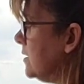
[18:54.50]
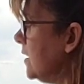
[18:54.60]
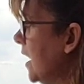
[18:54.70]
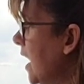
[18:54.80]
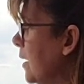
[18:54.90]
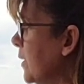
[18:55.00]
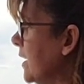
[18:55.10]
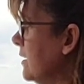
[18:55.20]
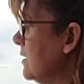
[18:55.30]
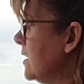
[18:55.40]

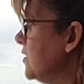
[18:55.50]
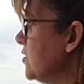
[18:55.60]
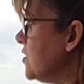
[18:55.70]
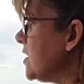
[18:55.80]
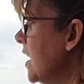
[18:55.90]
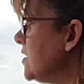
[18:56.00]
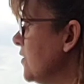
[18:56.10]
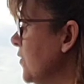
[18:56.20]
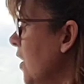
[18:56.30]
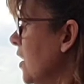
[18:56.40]
Abby, did you just catch a
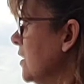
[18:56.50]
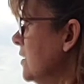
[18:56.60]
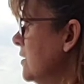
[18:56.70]
frog?